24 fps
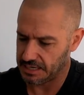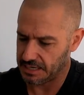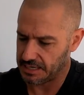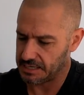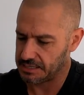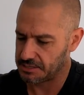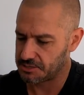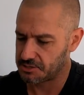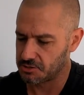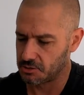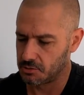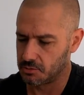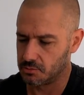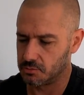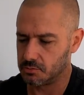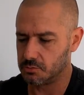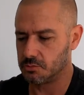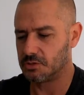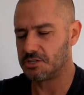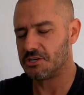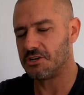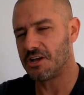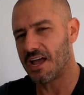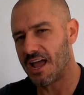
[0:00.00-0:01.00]
so
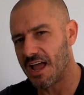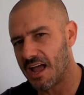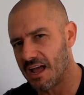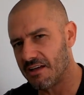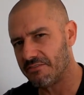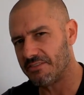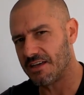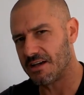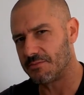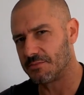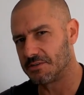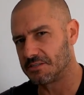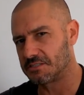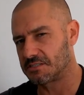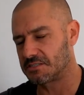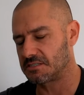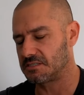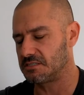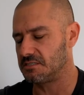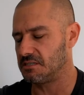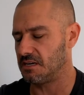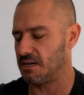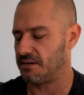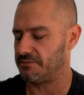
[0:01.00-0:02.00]
when you have that much
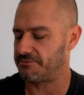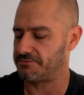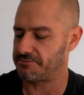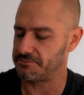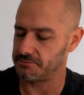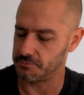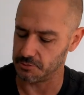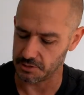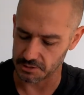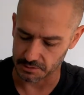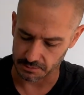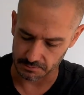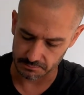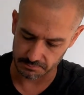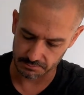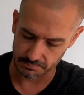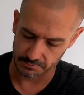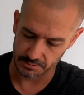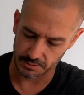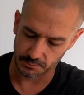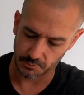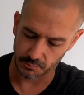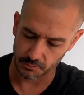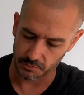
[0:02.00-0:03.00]
stuff, well,
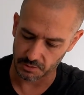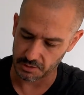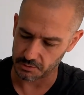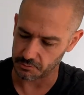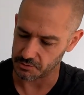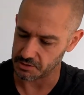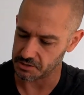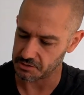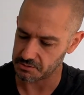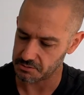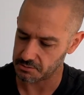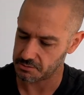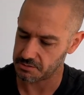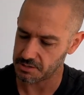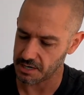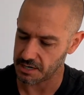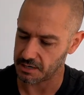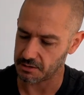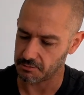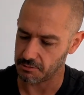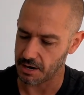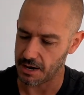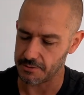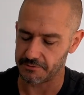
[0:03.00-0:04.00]
number one, when you try to
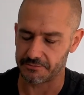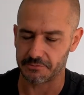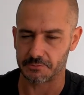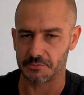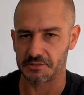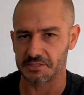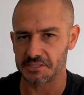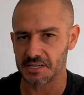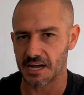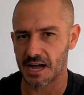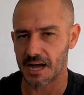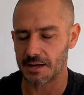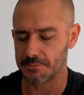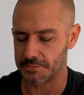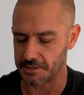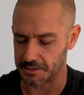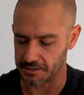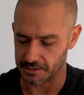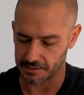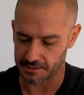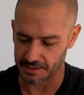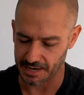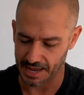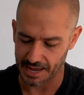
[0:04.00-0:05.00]
grab it from the top
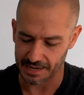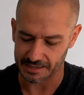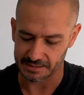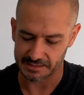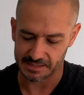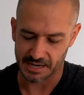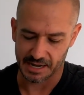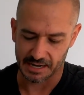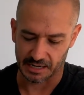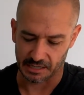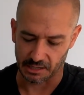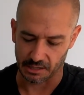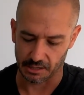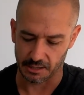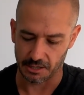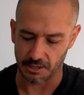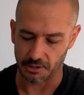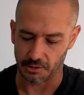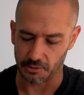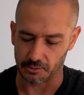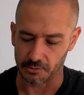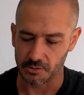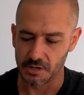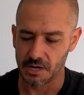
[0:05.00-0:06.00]
here, it hangs kind of
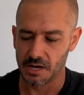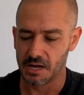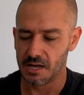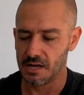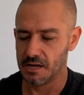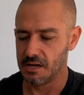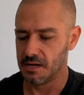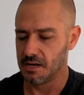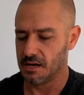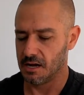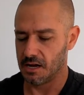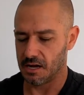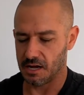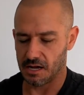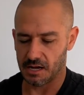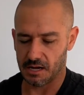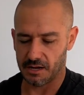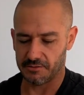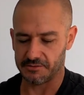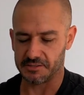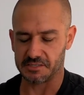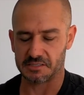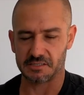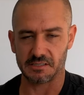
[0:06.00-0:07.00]
low.
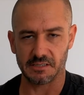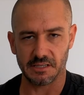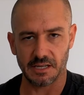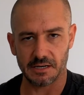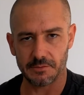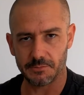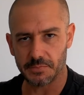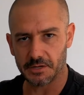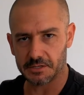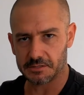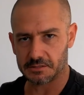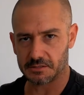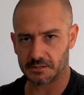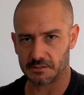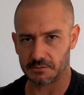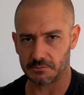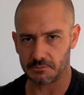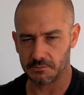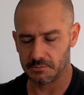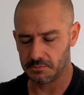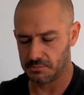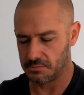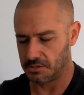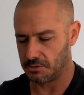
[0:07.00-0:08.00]
Obviously that depends
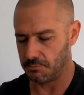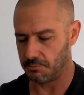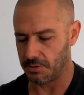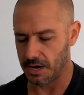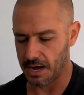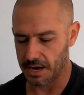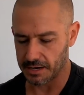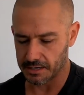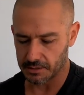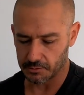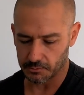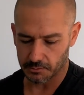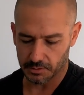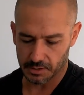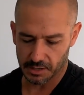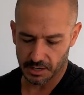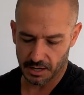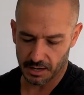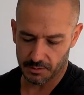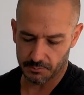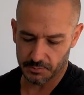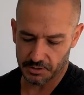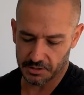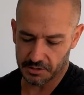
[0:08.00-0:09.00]
on your body and
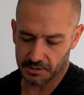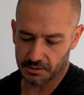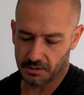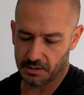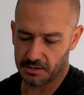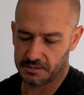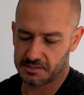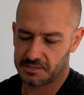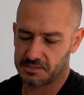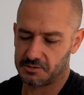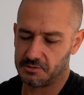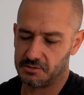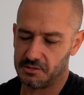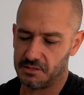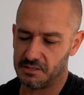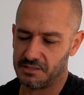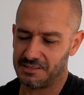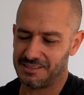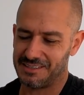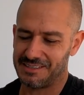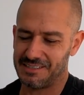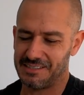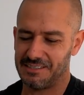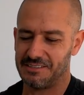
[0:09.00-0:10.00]
whatnot, but also,
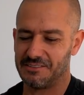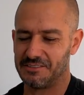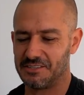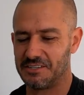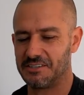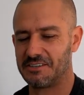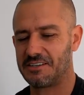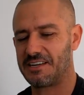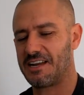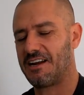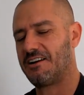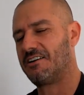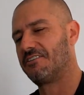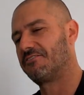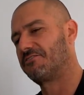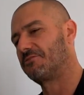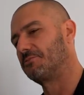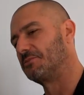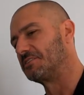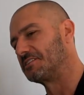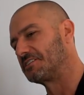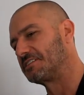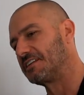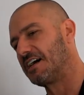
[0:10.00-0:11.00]
you carry it
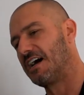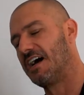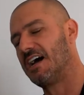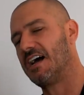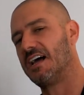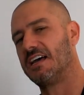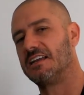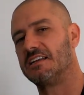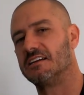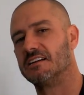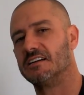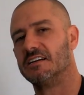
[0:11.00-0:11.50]
from the side,